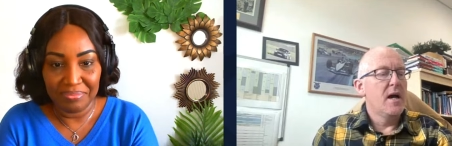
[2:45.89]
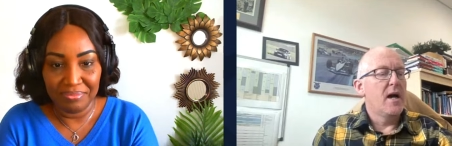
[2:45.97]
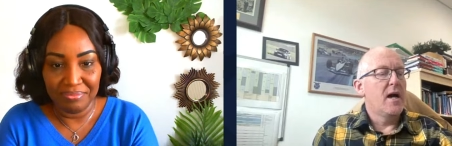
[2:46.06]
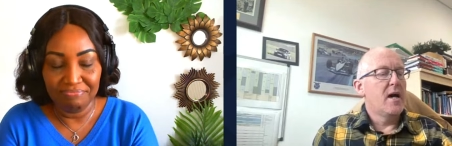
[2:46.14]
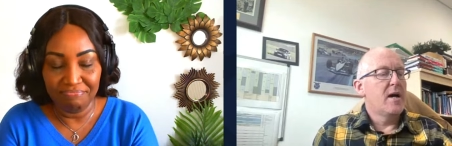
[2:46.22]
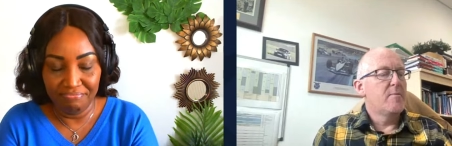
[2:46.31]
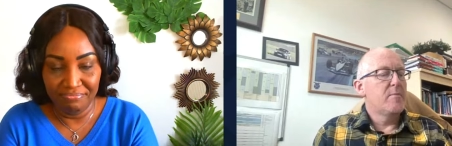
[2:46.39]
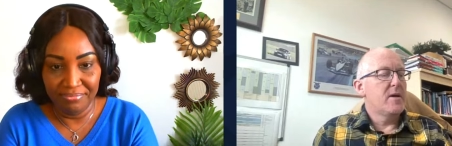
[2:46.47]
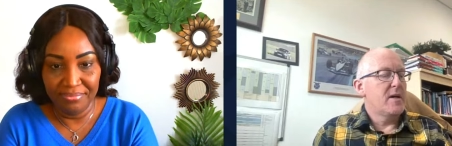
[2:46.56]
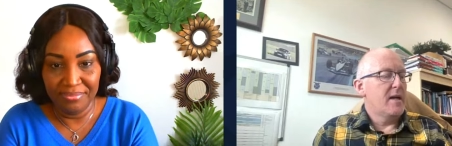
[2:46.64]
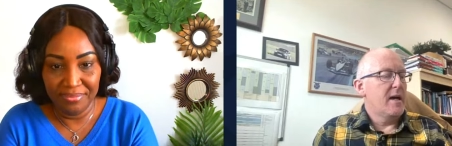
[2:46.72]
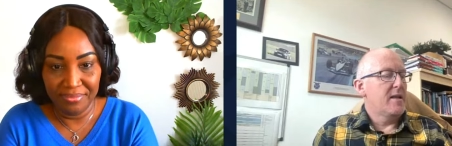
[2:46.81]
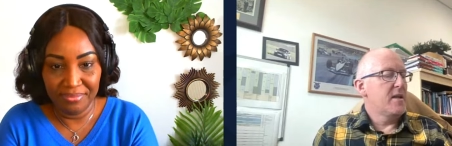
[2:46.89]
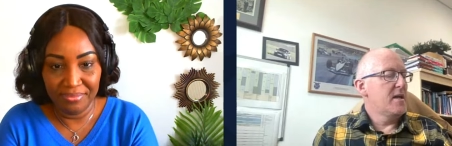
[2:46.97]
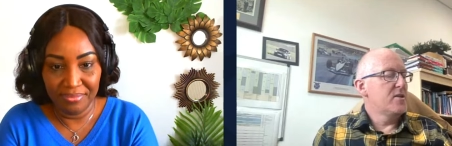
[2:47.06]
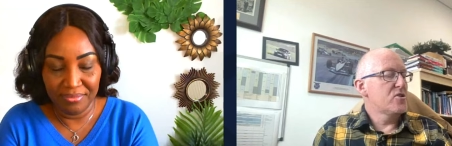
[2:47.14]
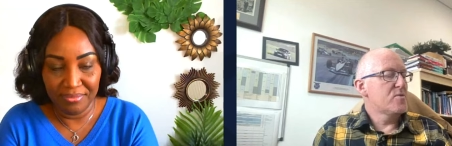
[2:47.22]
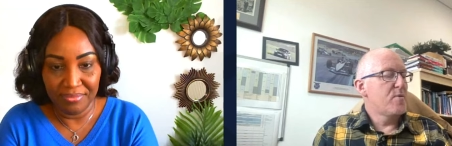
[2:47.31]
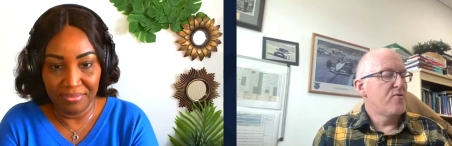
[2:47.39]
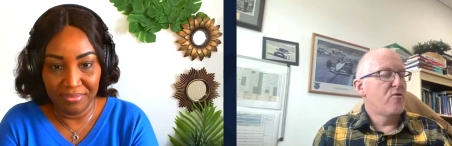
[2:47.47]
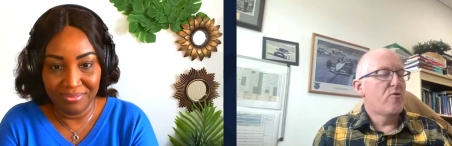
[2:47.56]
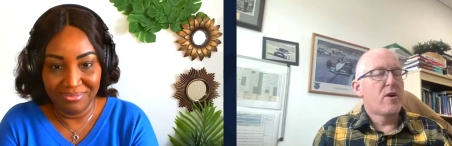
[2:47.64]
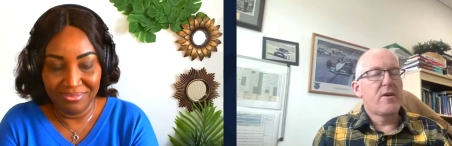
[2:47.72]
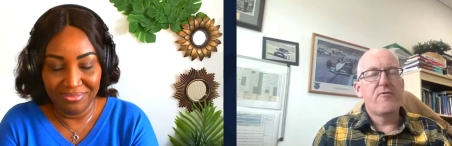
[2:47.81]
Speaker 1: Um, mm. And then just
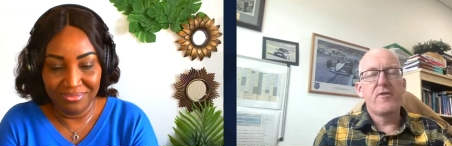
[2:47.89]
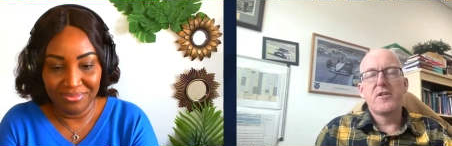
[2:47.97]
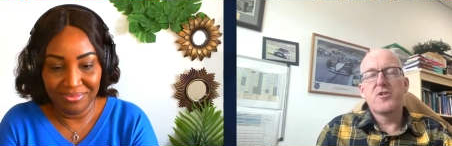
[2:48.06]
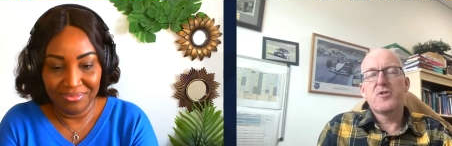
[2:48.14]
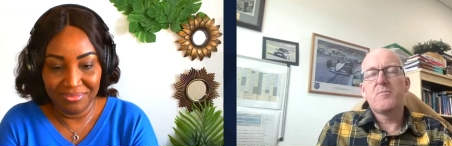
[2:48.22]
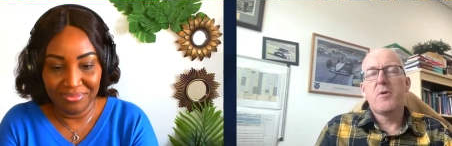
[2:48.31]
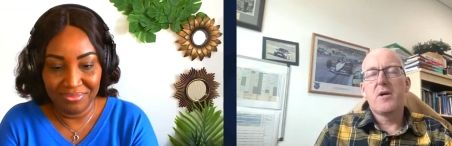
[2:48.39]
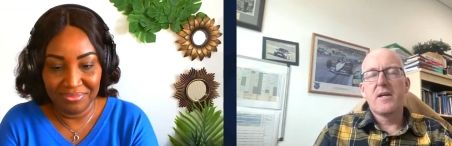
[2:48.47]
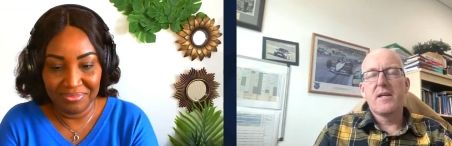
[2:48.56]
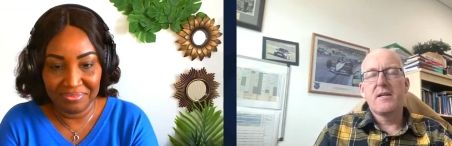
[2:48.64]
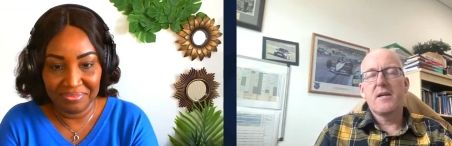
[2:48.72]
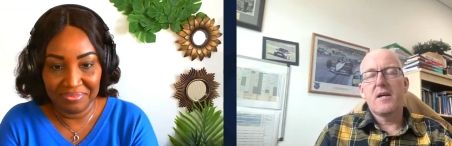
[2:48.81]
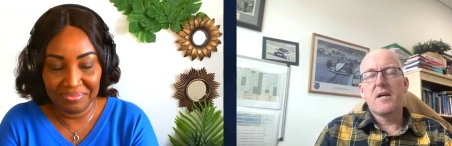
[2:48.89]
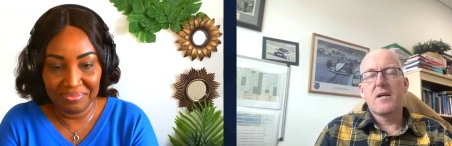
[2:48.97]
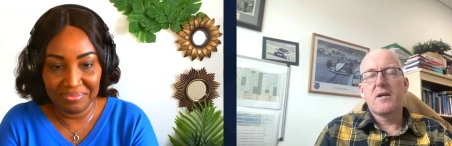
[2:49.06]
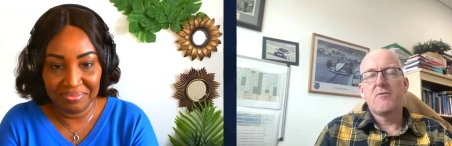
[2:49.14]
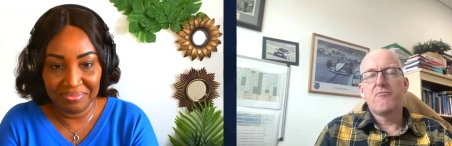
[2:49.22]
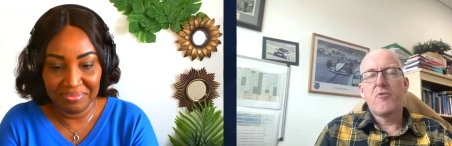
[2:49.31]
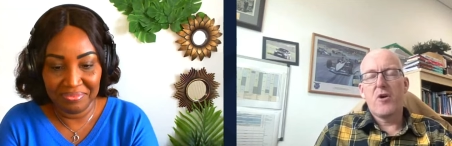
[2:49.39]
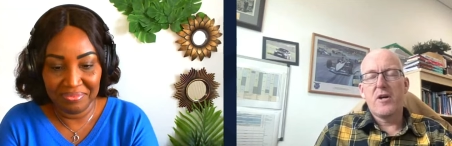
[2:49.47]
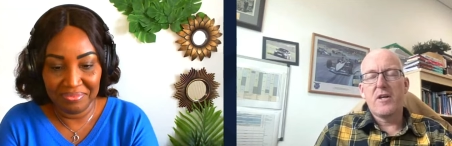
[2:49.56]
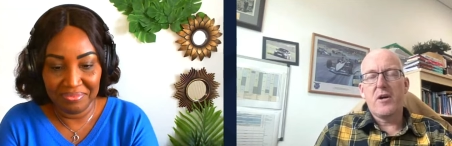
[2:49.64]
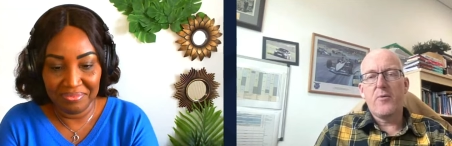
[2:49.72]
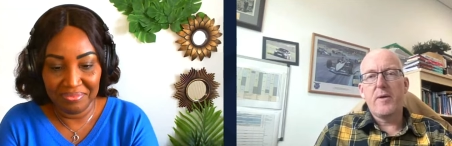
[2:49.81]
before I finished my uh,
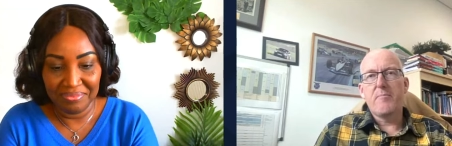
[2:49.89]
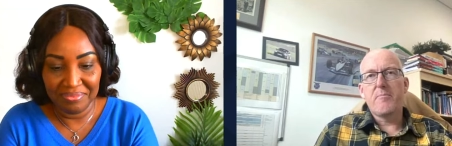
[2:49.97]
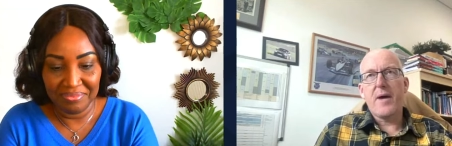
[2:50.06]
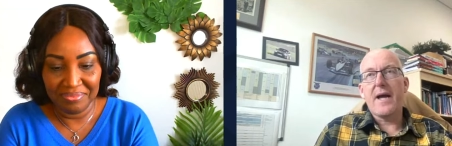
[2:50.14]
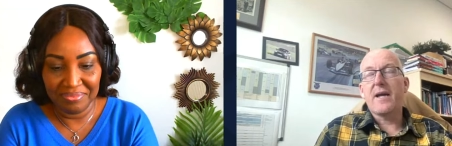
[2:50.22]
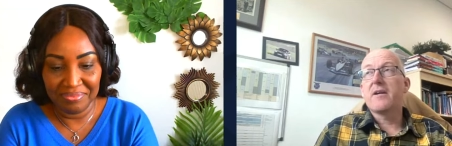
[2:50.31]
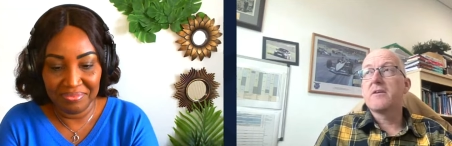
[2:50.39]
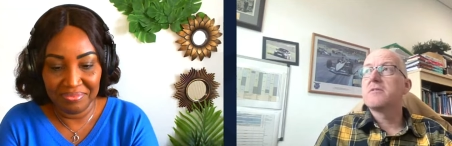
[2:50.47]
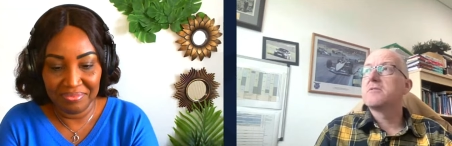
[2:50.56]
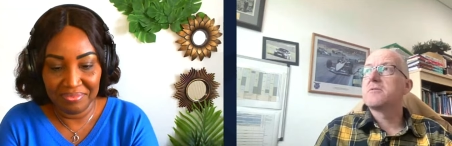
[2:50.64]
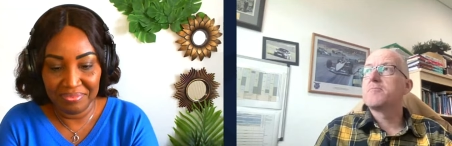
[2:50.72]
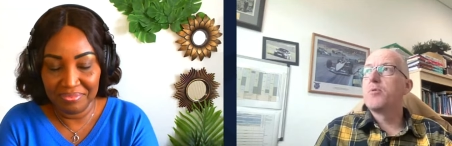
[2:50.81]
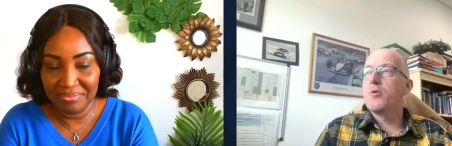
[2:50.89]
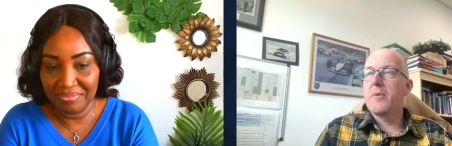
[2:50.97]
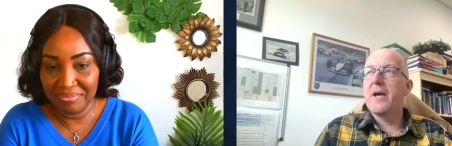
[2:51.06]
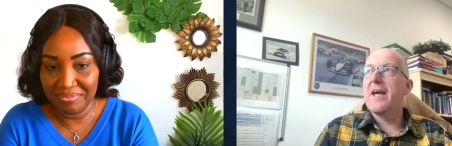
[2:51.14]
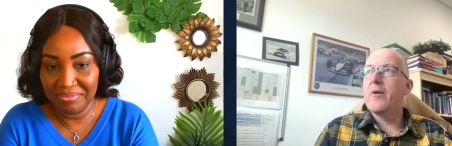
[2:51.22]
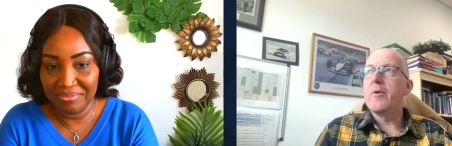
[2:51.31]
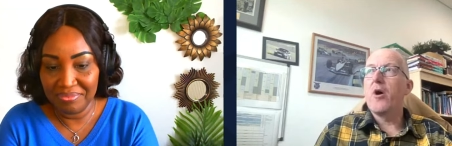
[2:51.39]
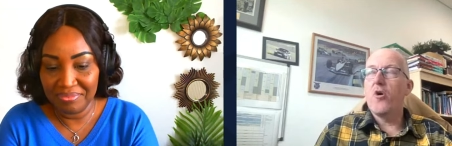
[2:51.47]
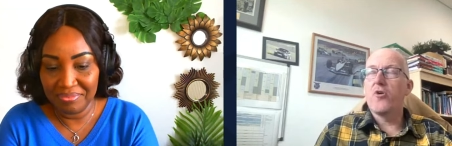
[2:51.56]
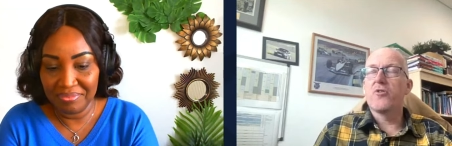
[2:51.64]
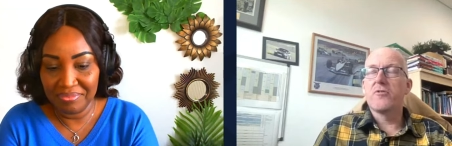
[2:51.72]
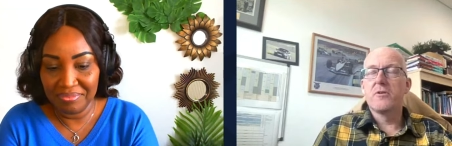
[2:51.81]
ride, I went back, put my helmet
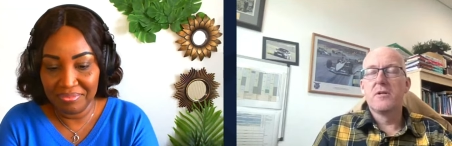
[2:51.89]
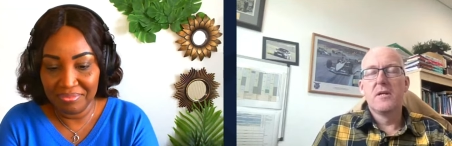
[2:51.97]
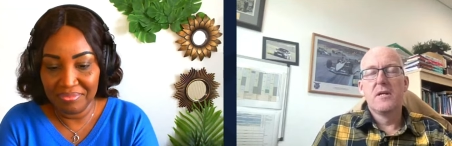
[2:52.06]
on